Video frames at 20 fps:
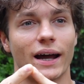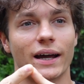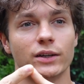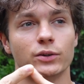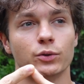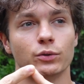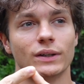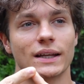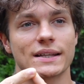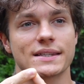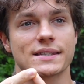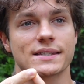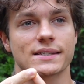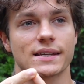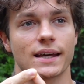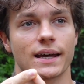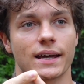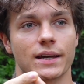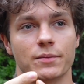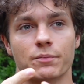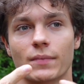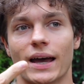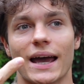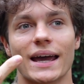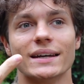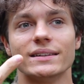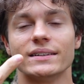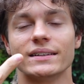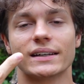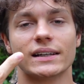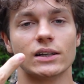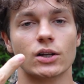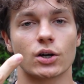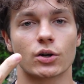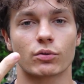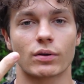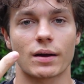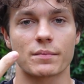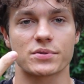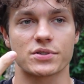I do, let's say, 80
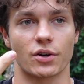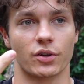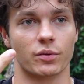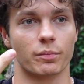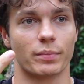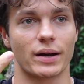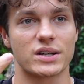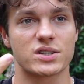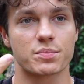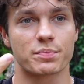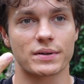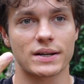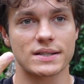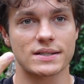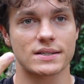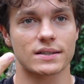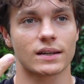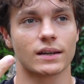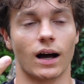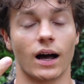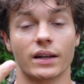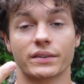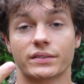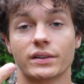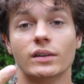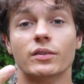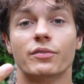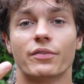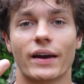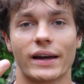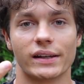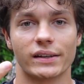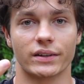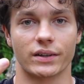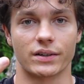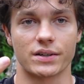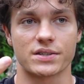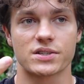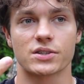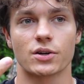kilograms on bench press until
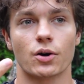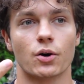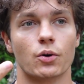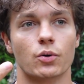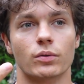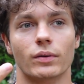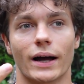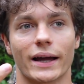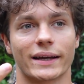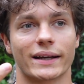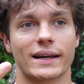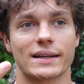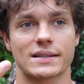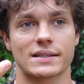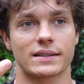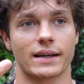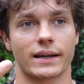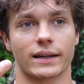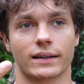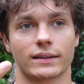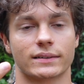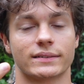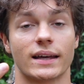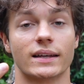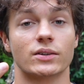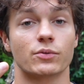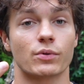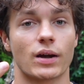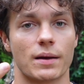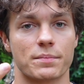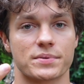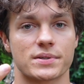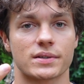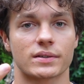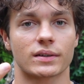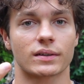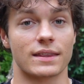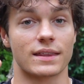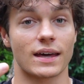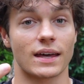failure, so I guess like 10
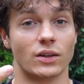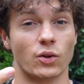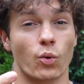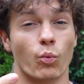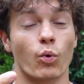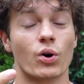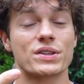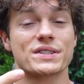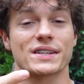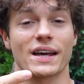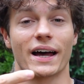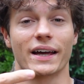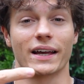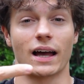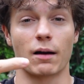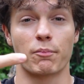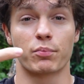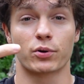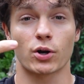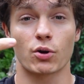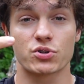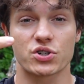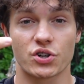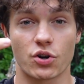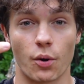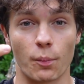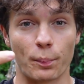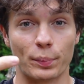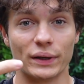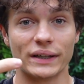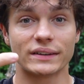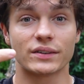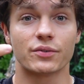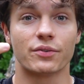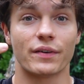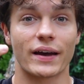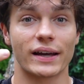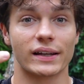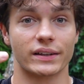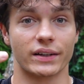reps. Then, once I approach complete
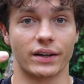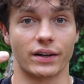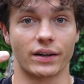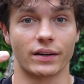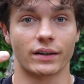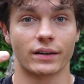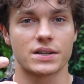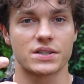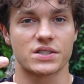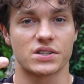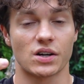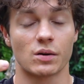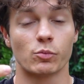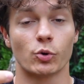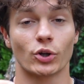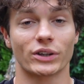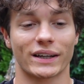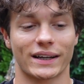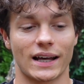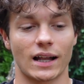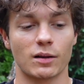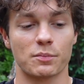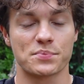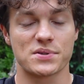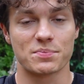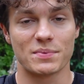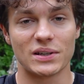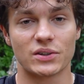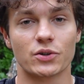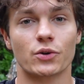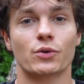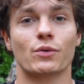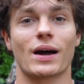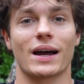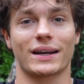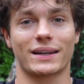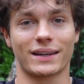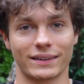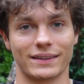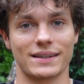failure, someone helps me to
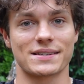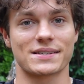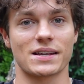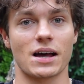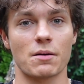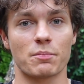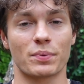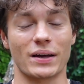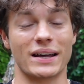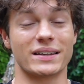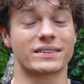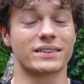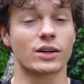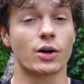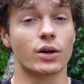rack this up and